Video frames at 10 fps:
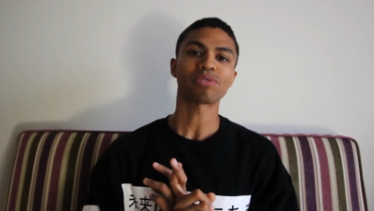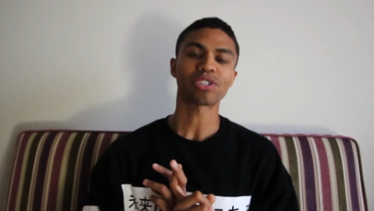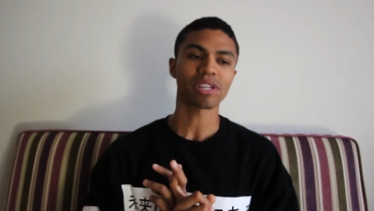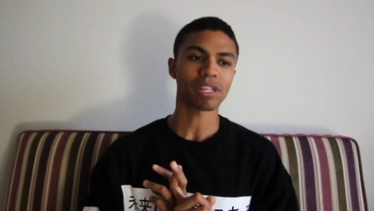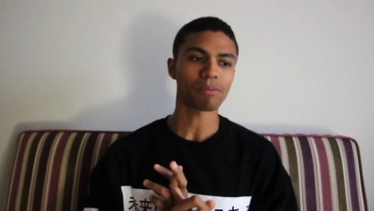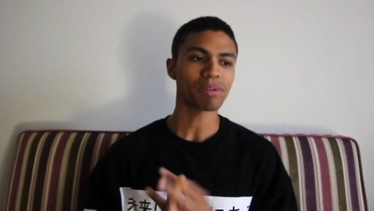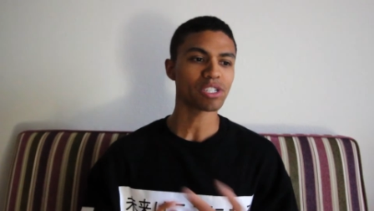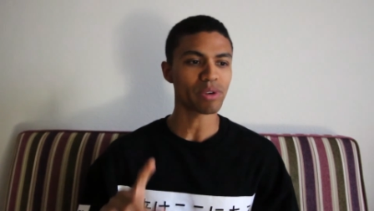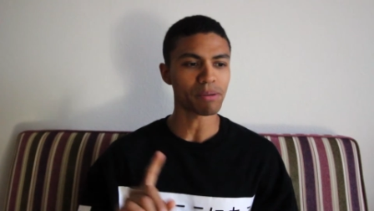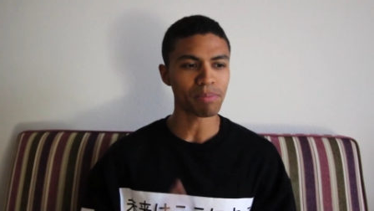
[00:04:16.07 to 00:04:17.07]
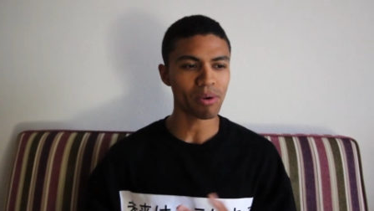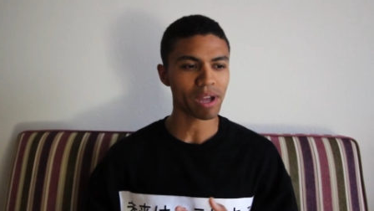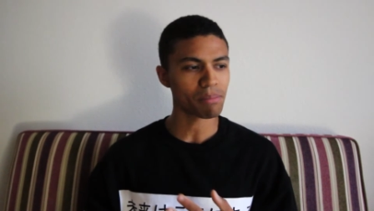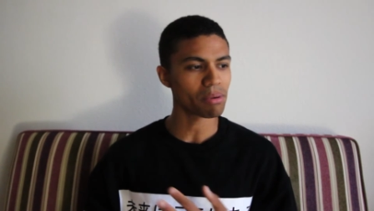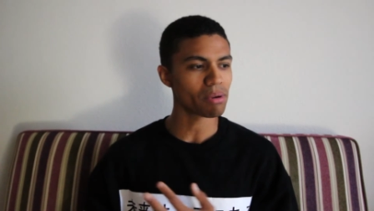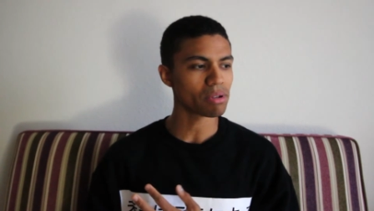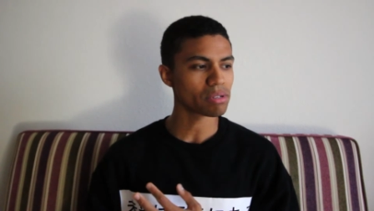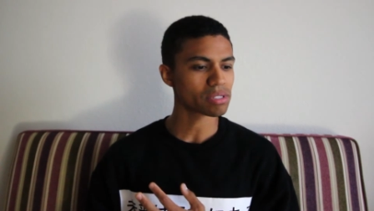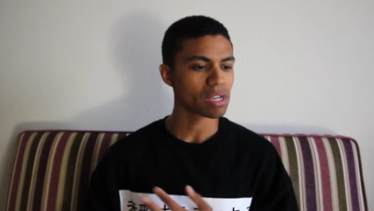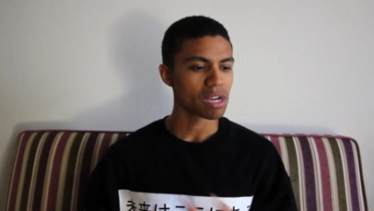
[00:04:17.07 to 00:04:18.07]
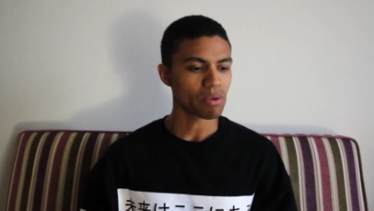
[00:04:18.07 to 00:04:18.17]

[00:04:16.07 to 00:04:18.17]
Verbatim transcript: We're chilling on the beach. We had poke bowls.